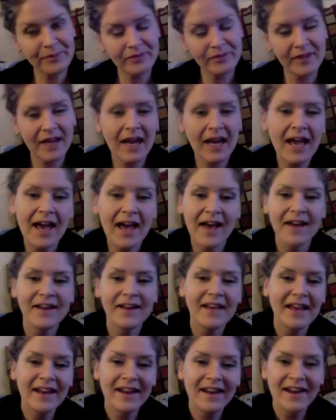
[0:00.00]
that I had
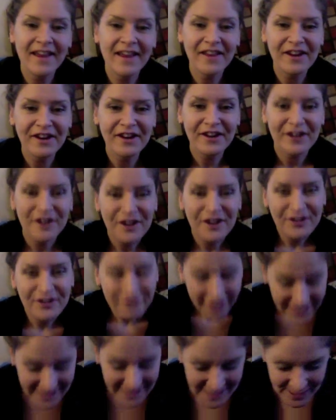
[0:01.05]
yet another
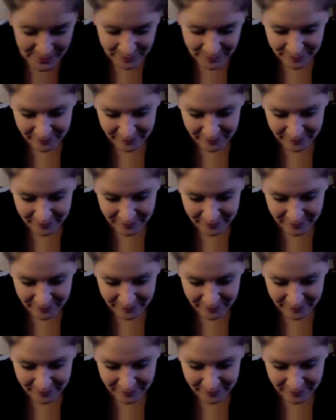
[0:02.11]
race.